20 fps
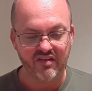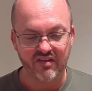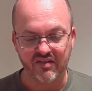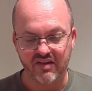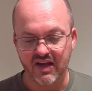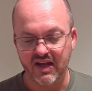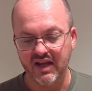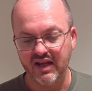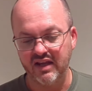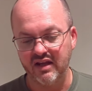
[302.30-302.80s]
As I
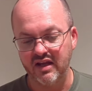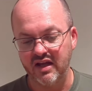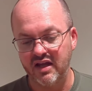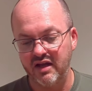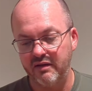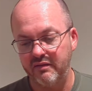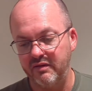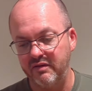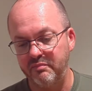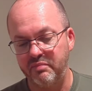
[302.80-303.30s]
say,
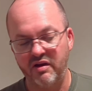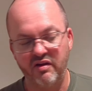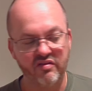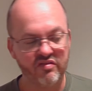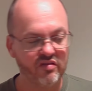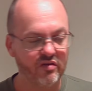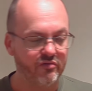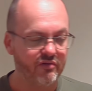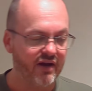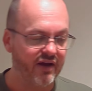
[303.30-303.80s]

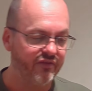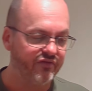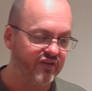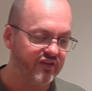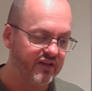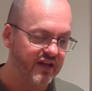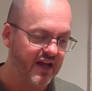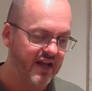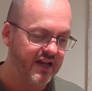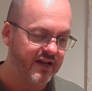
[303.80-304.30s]
parcel arrived
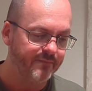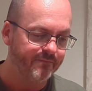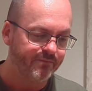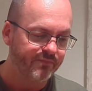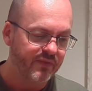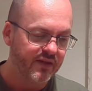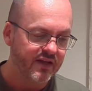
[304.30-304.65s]
today,